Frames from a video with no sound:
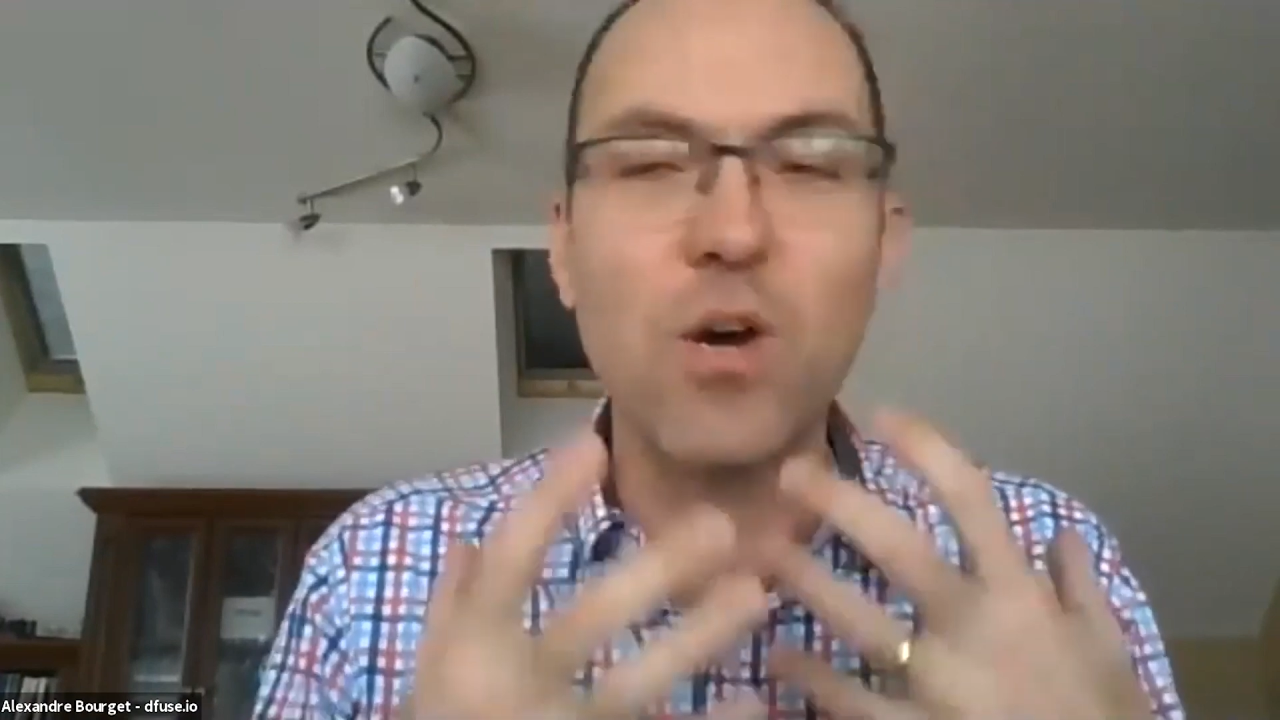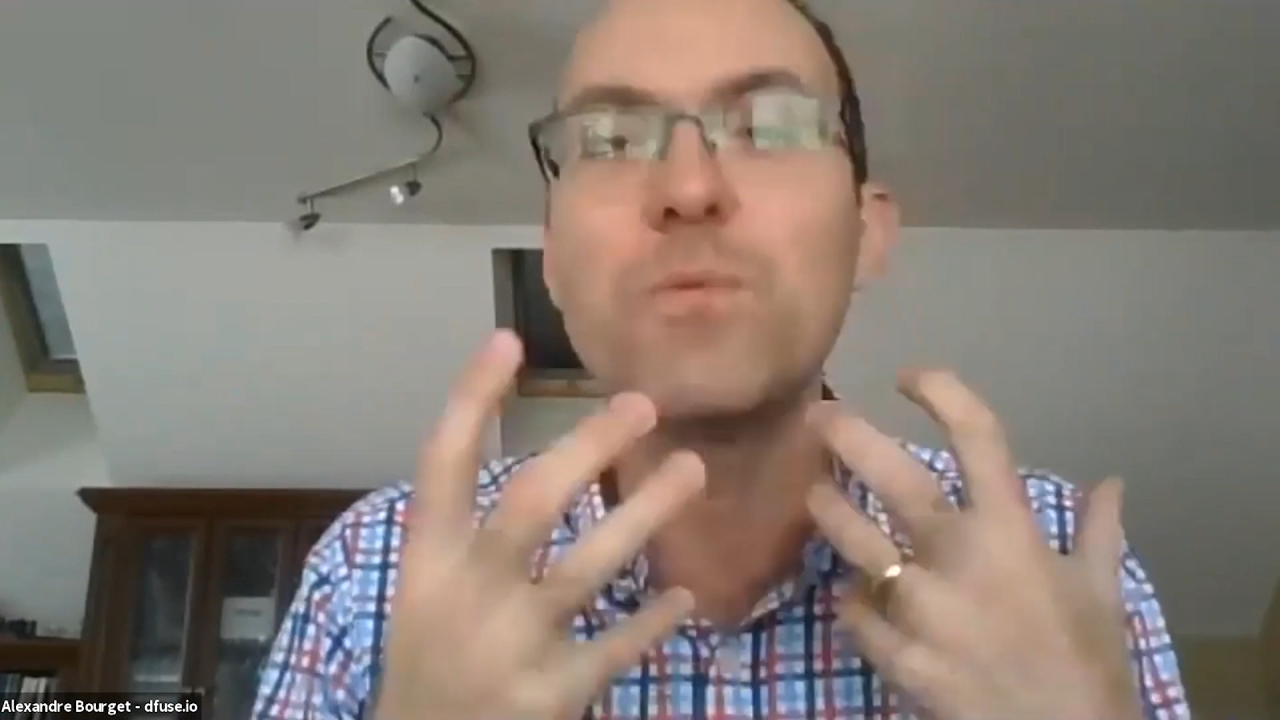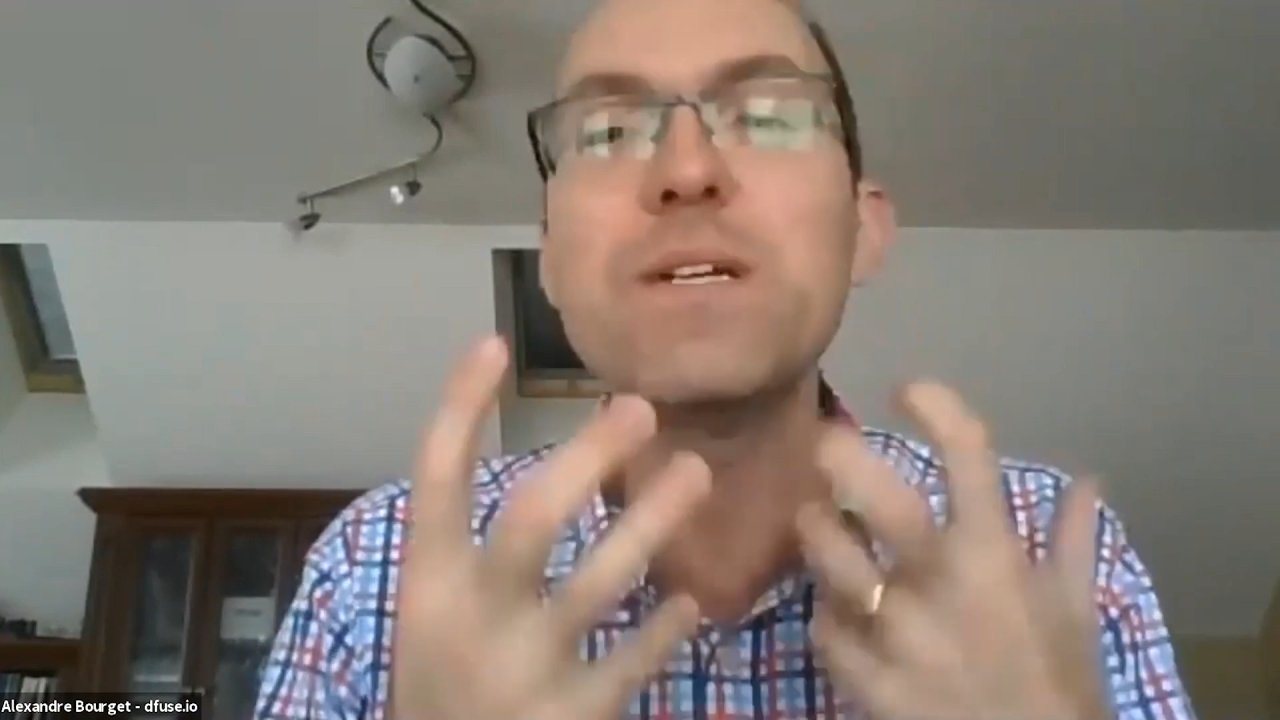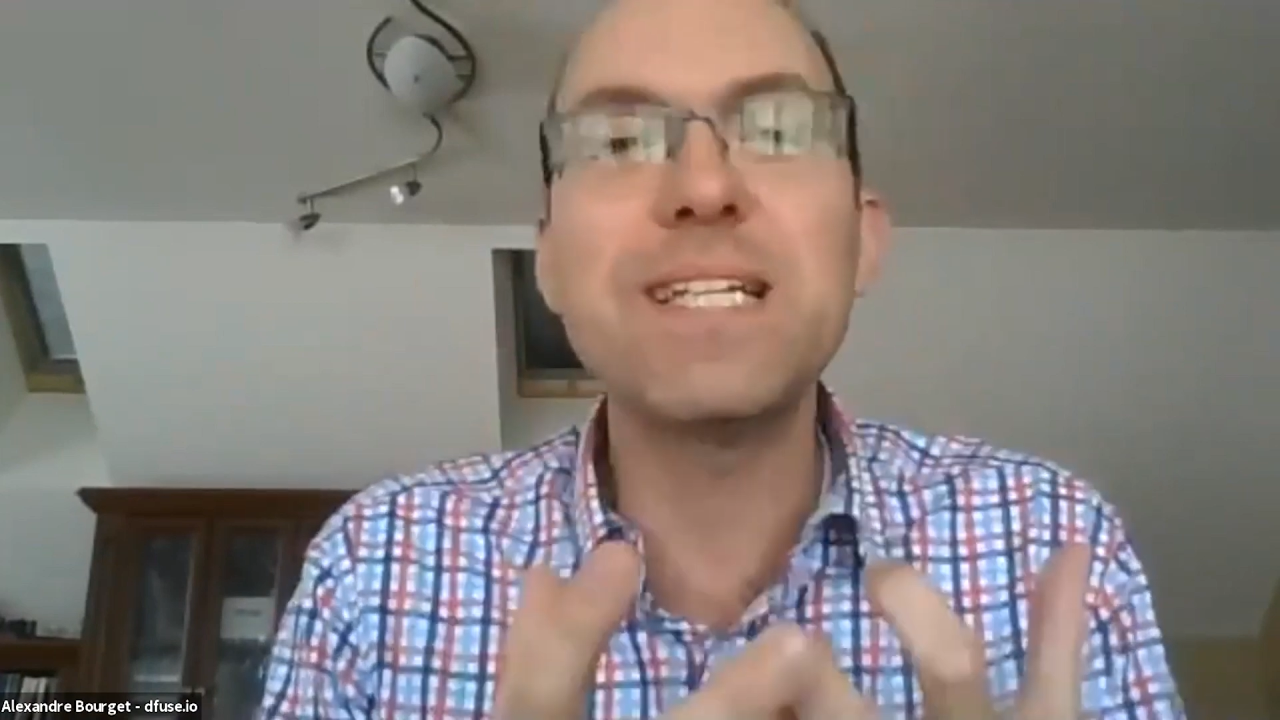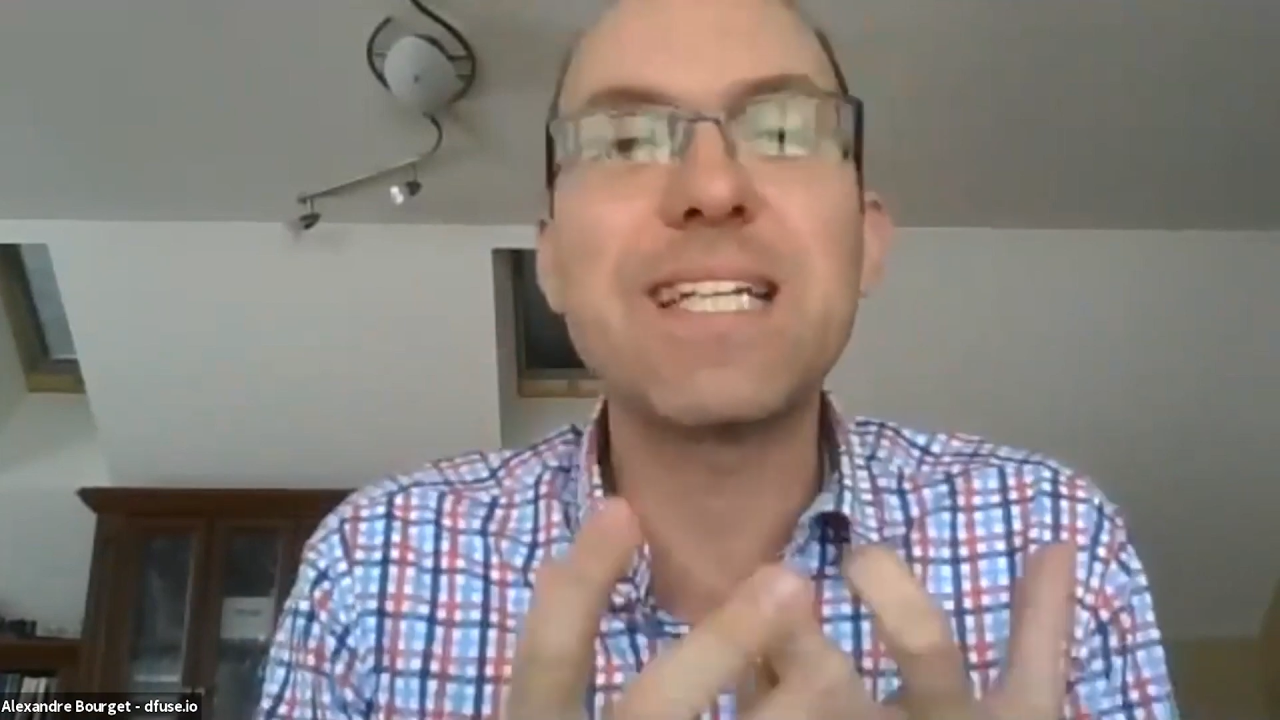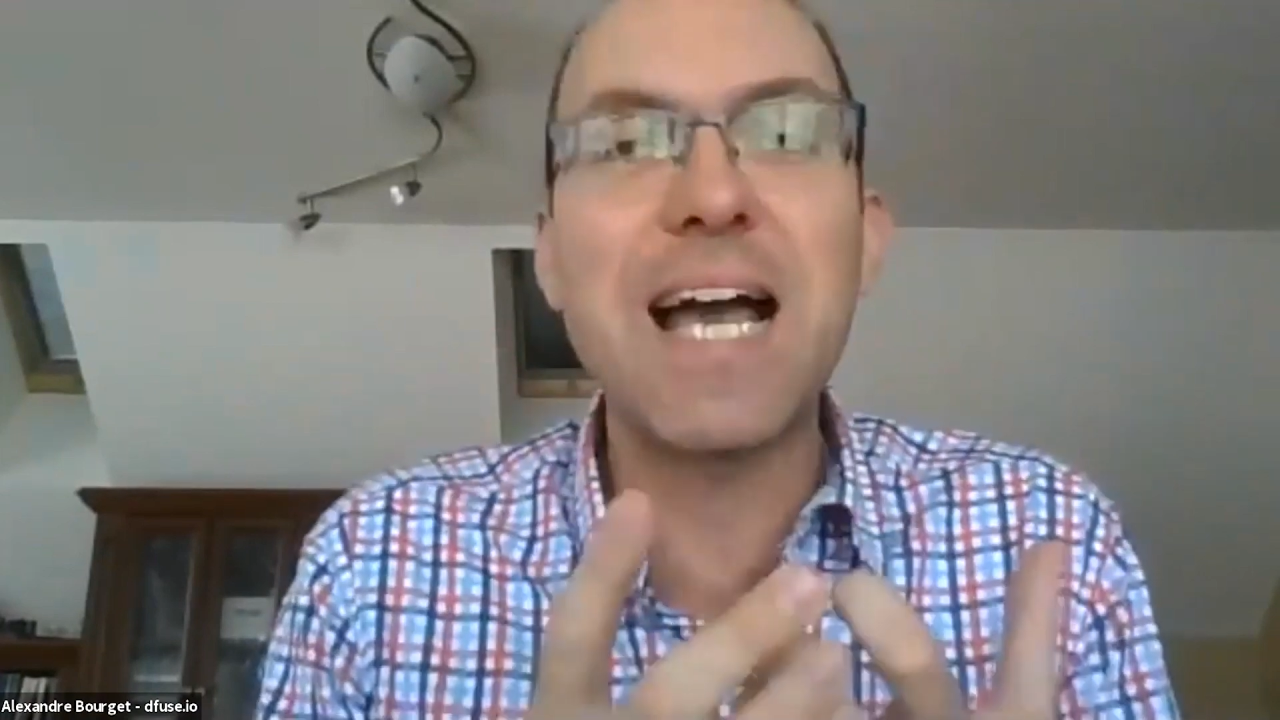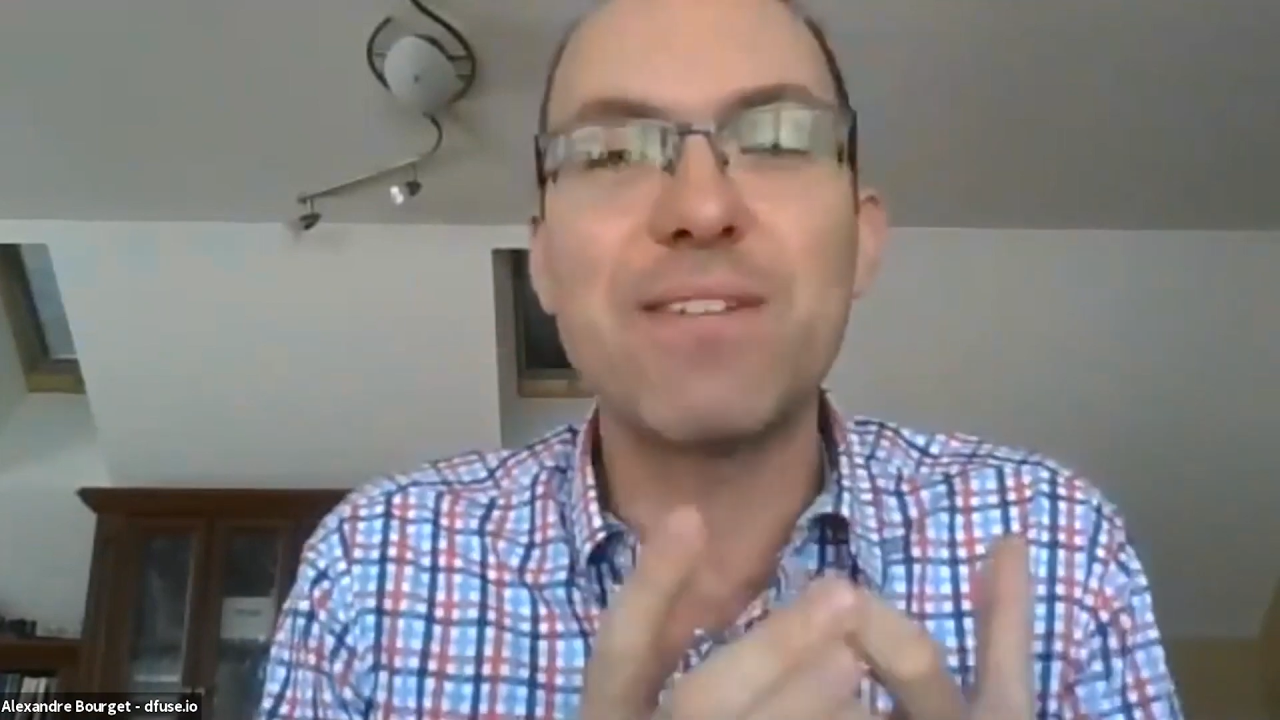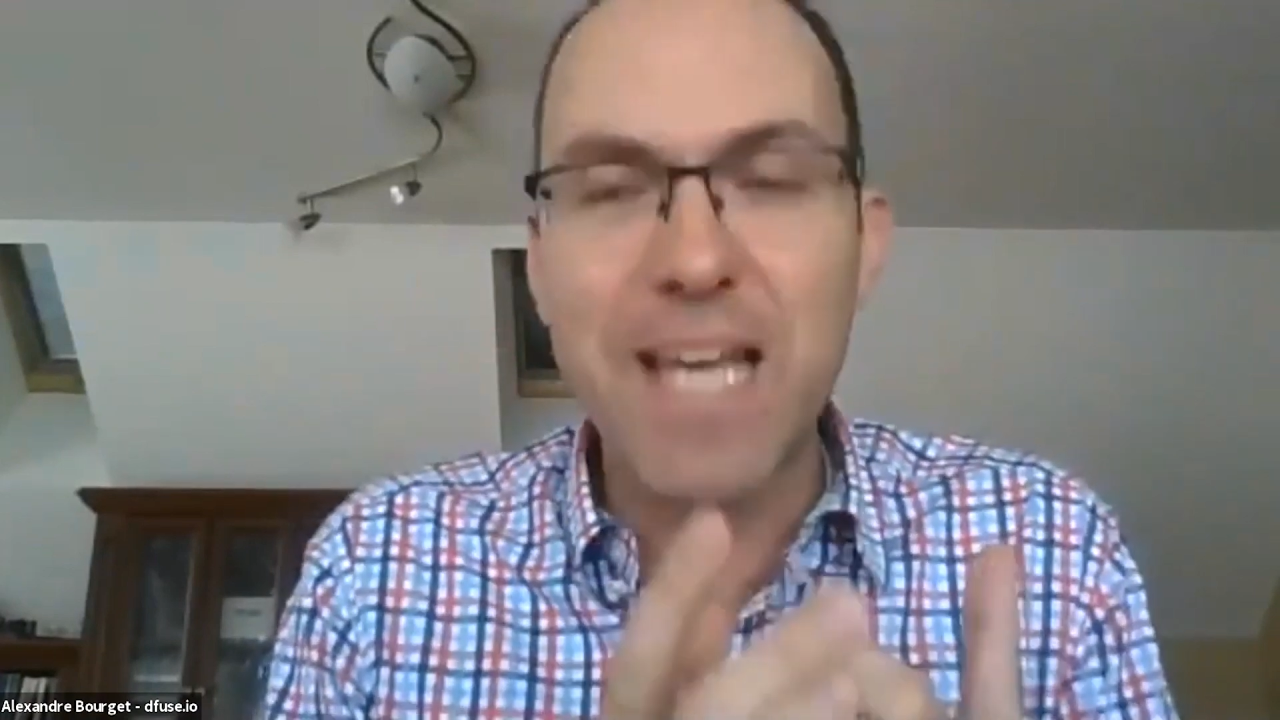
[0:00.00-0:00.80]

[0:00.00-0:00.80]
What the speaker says: oh, we need to have an